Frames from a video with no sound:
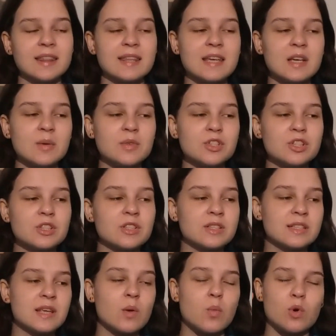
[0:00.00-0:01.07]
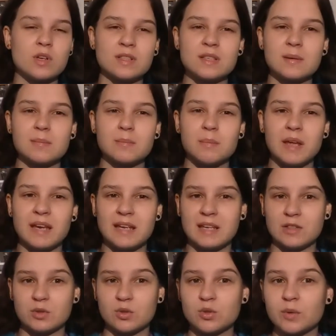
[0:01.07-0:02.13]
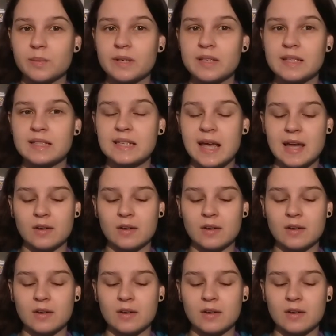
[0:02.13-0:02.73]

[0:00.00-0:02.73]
I think it was just because there wasn't many instruments,